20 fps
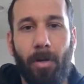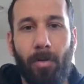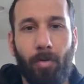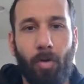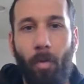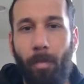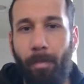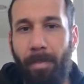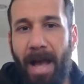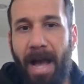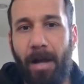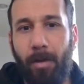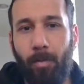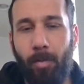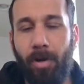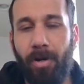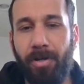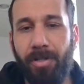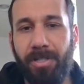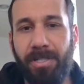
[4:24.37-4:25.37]
go
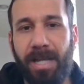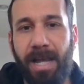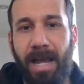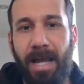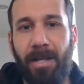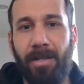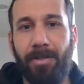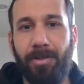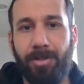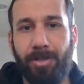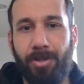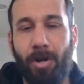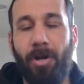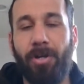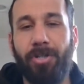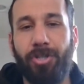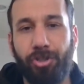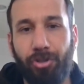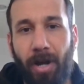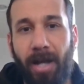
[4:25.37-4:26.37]
backwards and
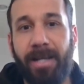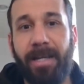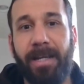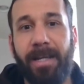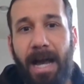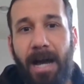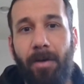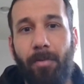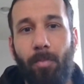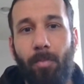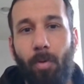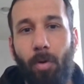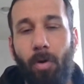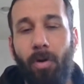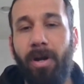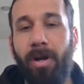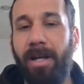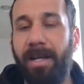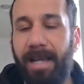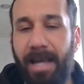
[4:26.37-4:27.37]
start striking out
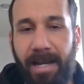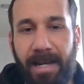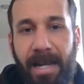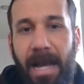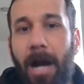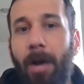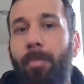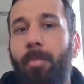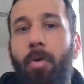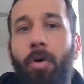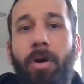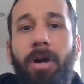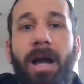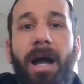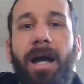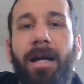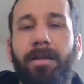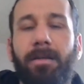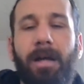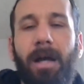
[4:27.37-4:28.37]
more and getting out more.
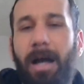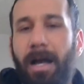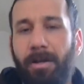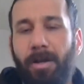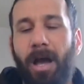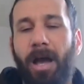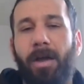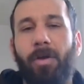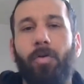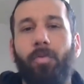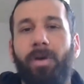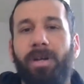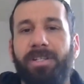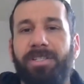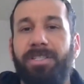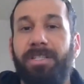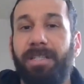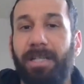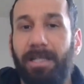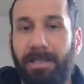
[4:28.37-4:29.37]
I don't want
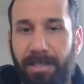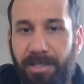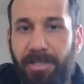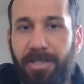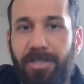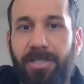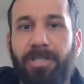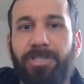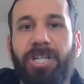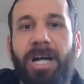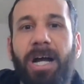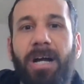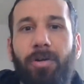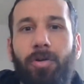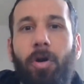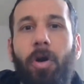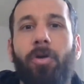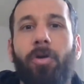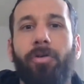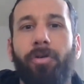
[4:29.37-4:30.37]
to see that. This is the
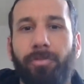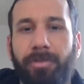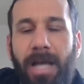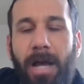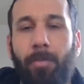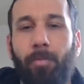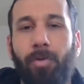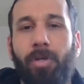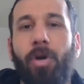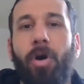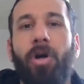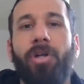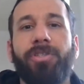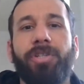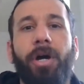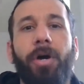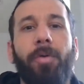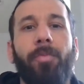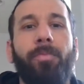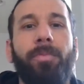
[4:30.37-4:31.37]
Giancarlo that we all
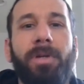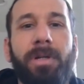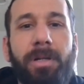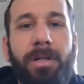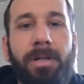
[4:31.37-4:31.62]
know.